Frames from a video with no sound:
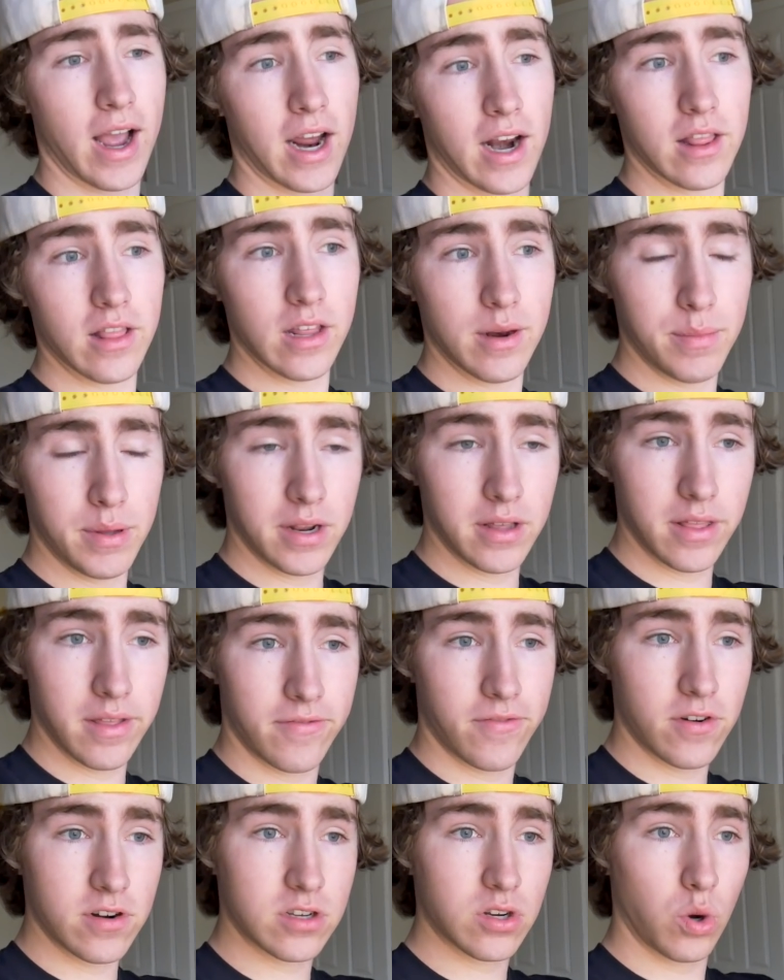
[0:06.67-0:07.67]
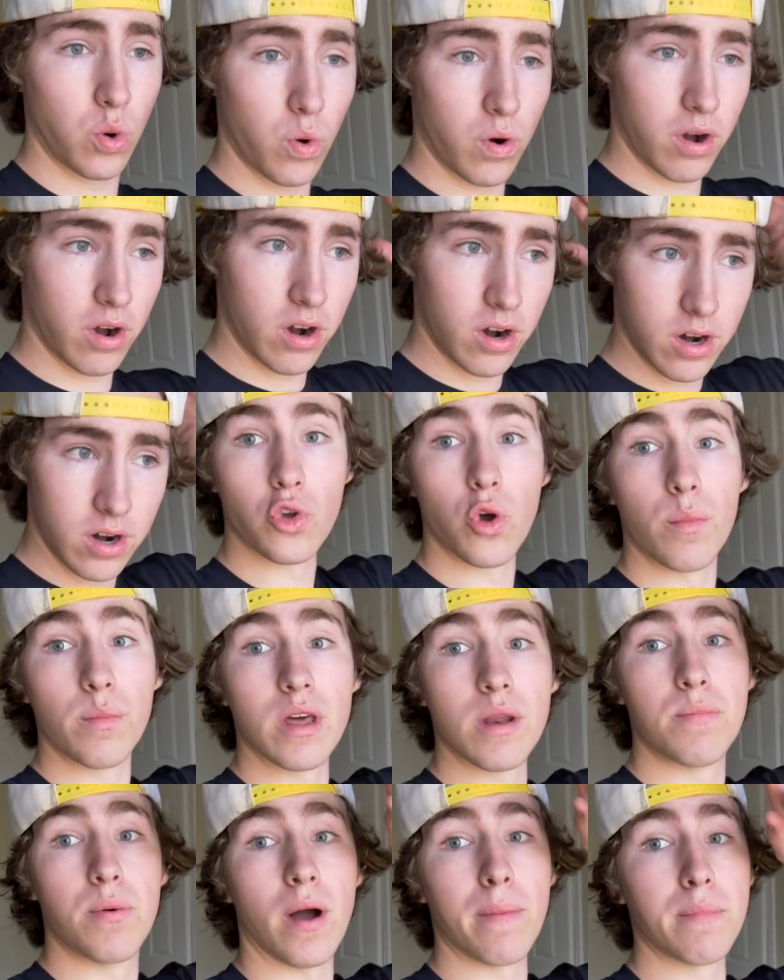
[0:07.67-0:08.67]
I got a little bit of the first quarter, so I'm
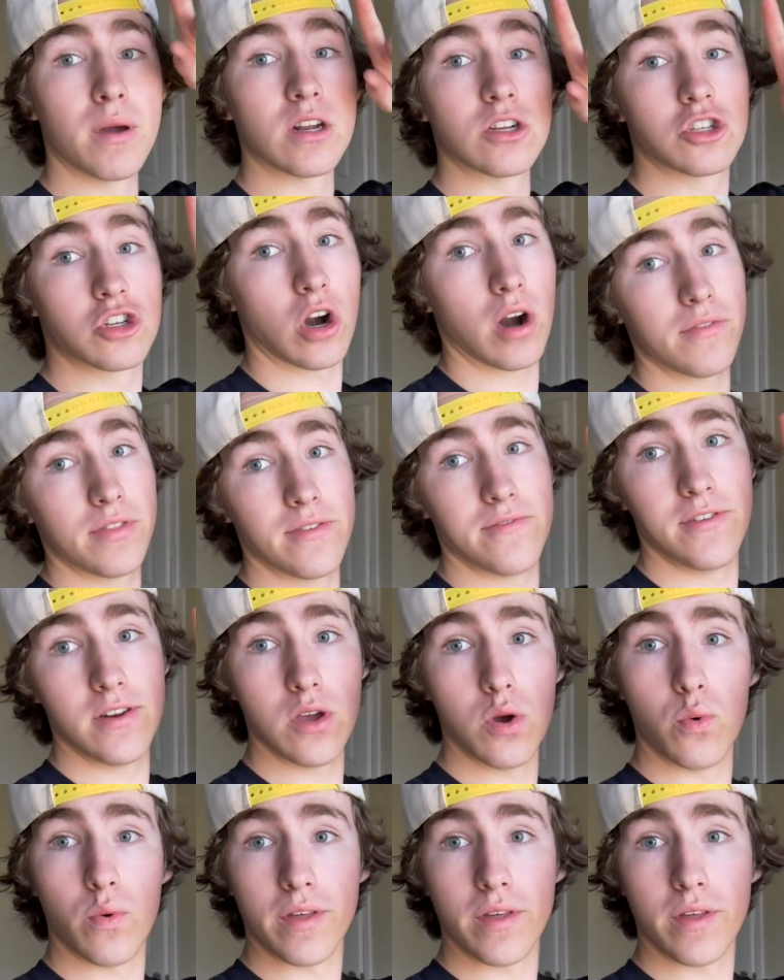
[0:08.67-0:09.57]
gonna I'm gonna start off the video